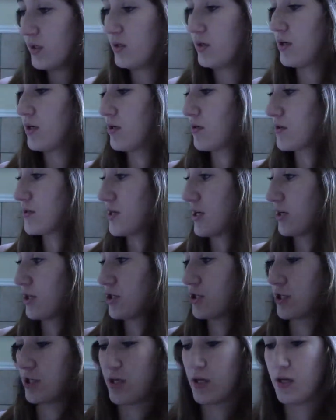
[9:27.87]
here's
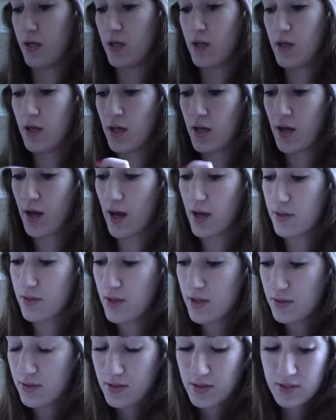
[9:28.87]
actually, I
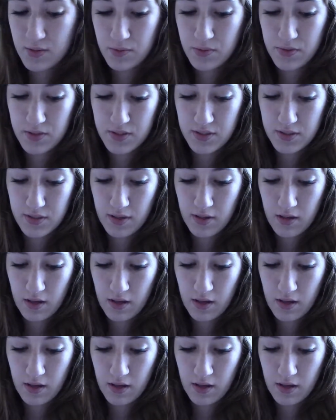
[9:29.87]
think this was,